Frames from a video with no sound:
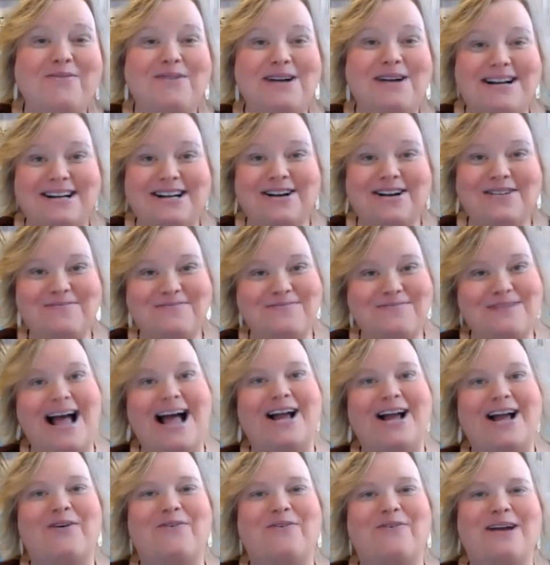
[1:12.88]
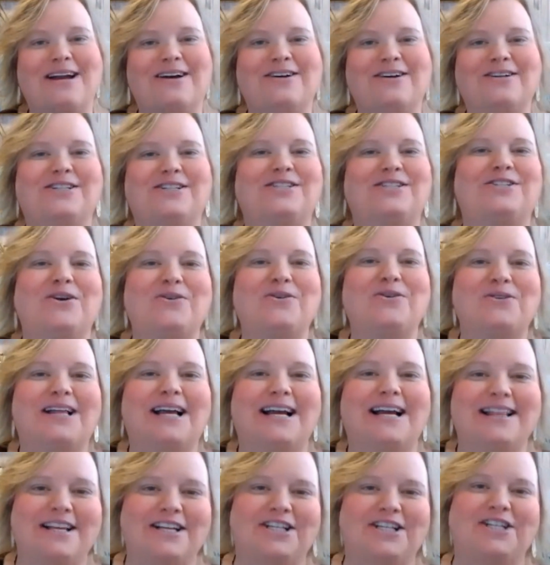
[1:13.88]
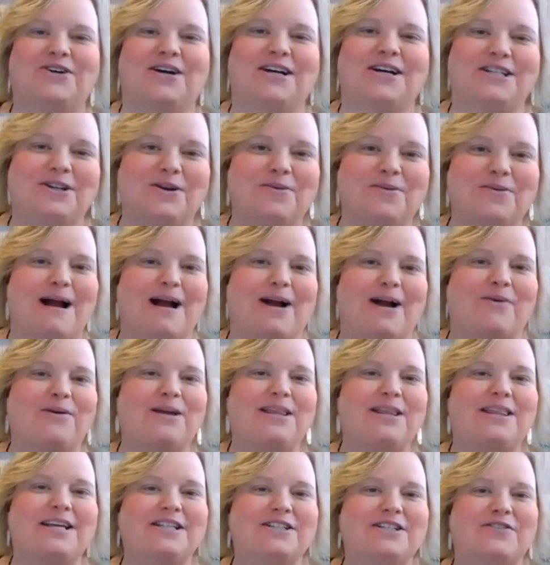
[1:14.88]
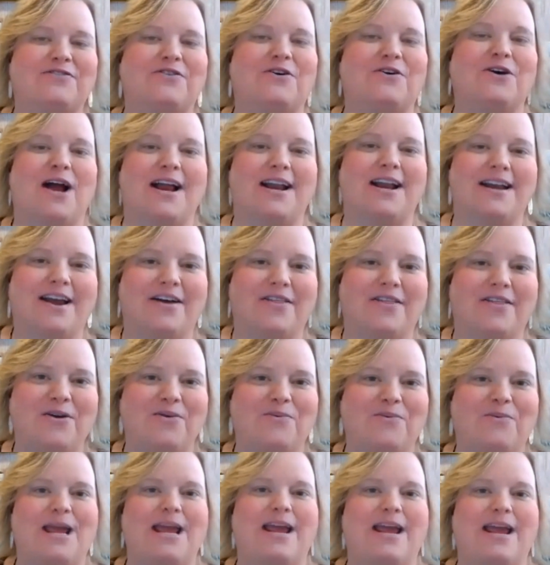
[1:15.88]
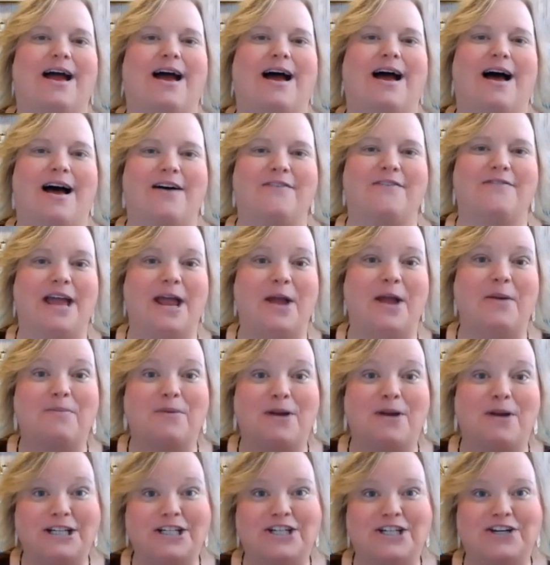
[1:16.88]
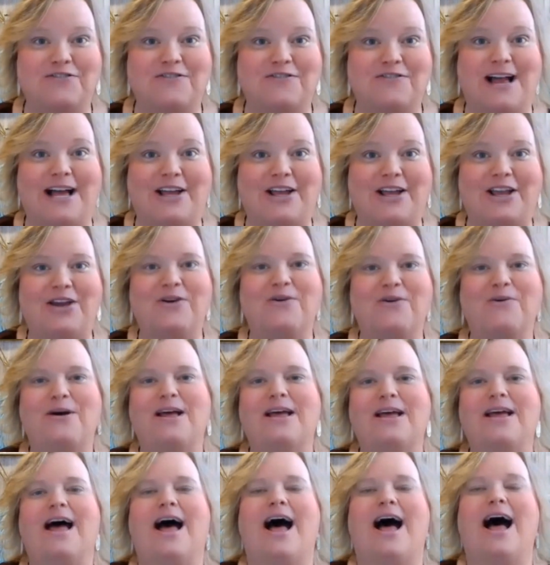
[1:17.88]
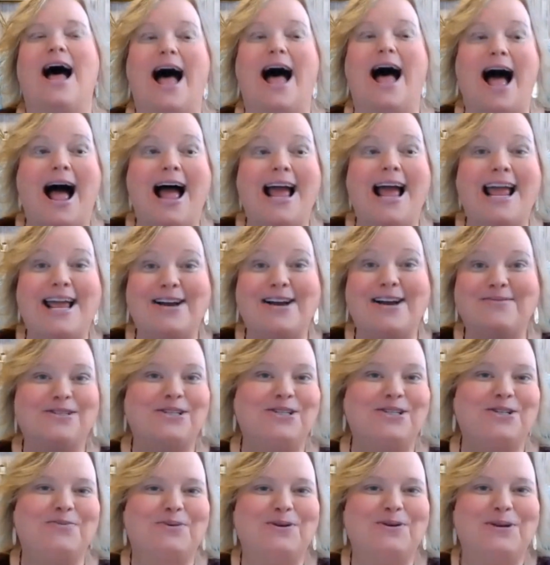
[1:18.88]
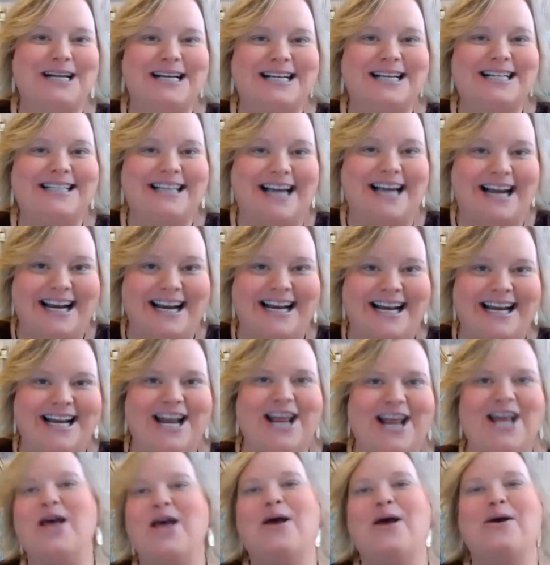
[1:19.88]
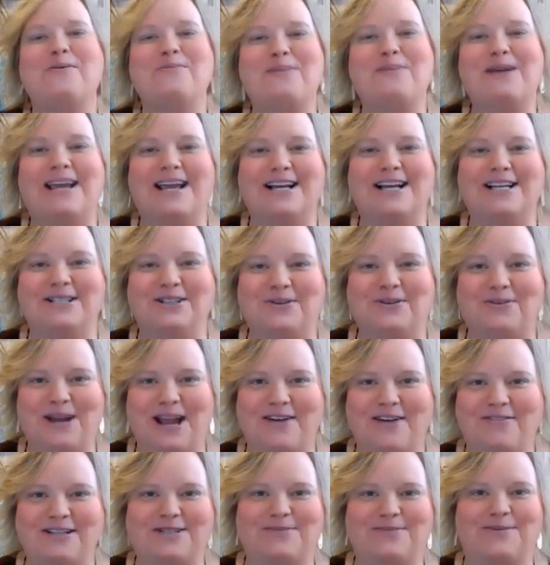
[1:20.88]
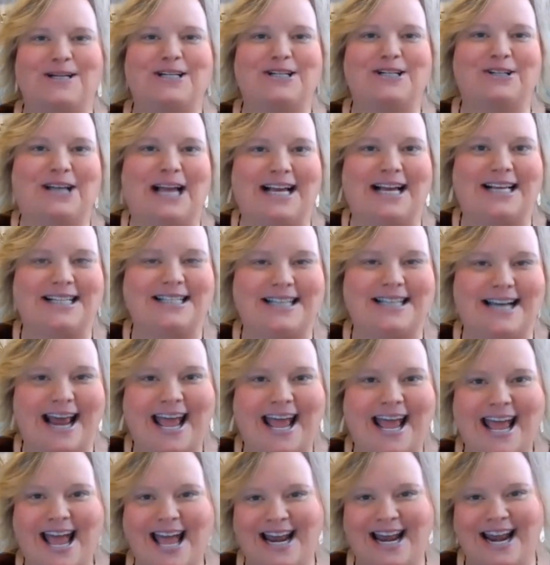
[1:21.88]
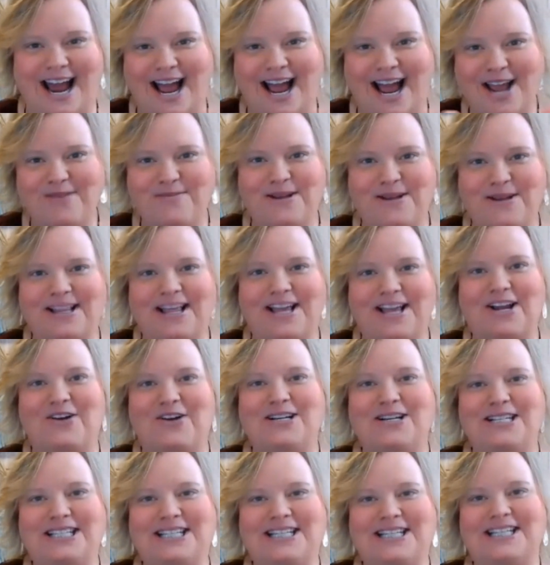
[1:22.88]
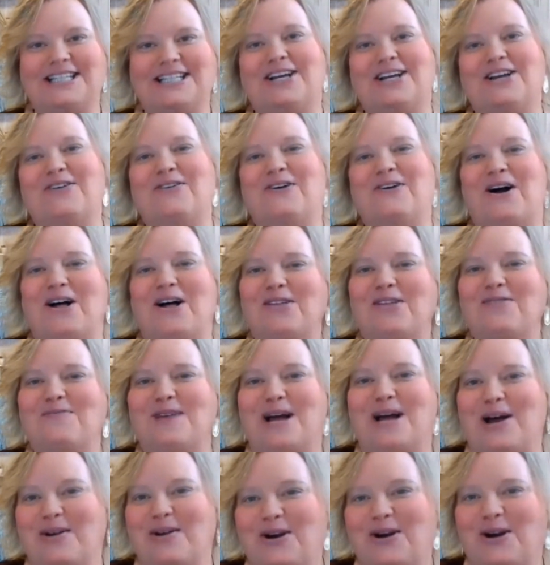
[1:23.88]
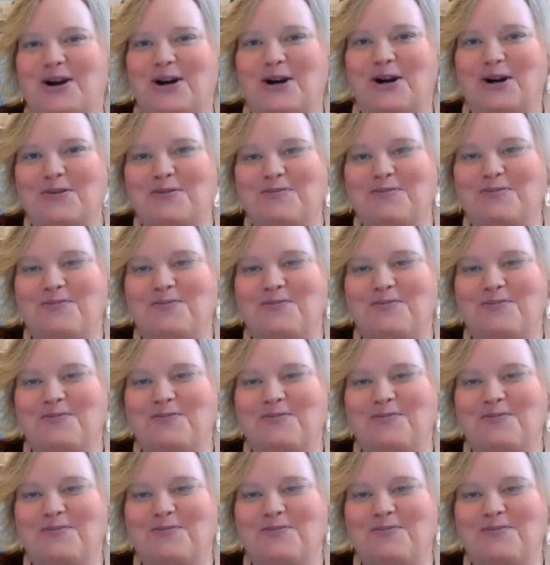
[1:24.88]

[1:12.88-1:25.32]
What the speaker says: welcome back. We are so glad that you guys are back with us for another week of Embrace Your Value. I am super excited because we have a special guest today, and I'm going to let Kristen tell you all about her.